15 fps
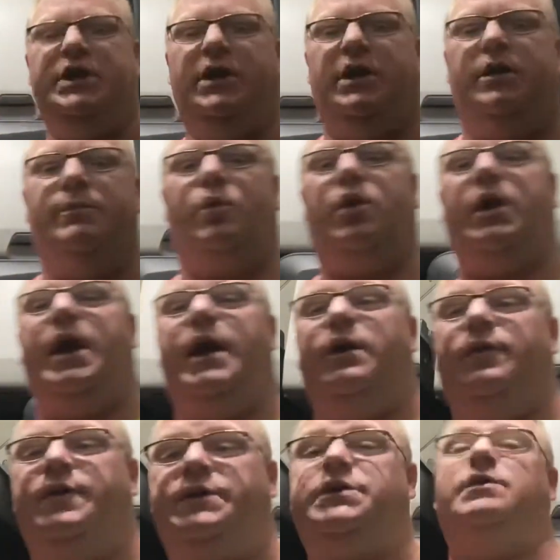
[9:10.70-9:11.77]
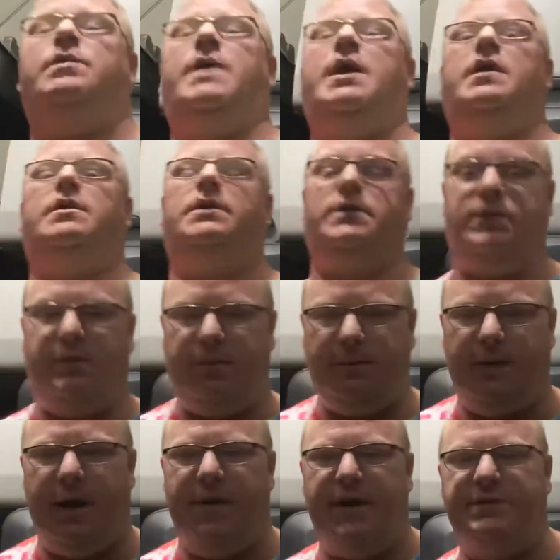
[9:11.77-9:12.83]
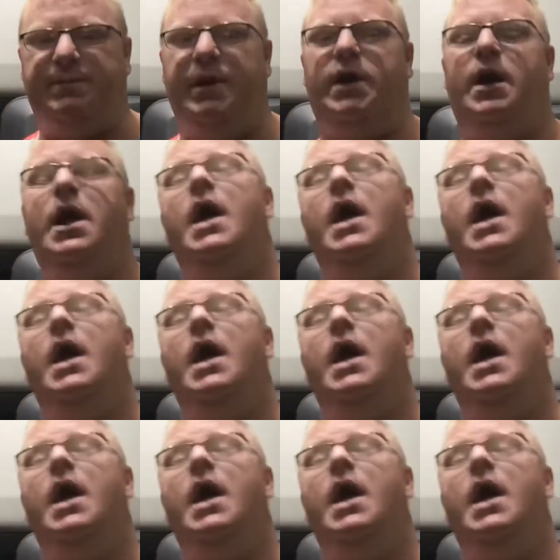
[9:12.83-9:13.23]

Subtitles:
a little more light on this. Oh, wow. Yeah, that's better.